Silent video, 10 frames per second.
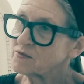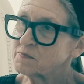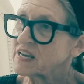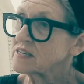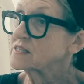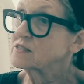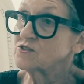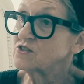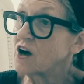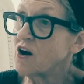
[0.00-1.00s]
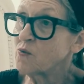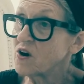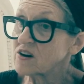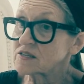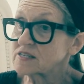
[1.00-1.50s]
because our
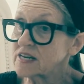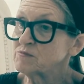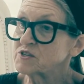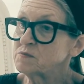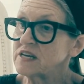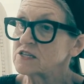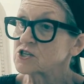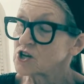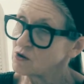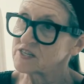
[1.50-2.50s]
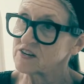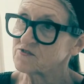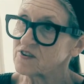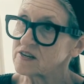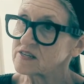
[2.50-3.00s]
works seemed to me so
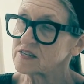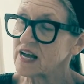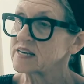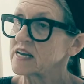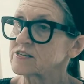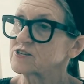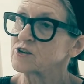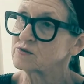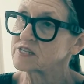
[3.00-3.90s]
different and yet so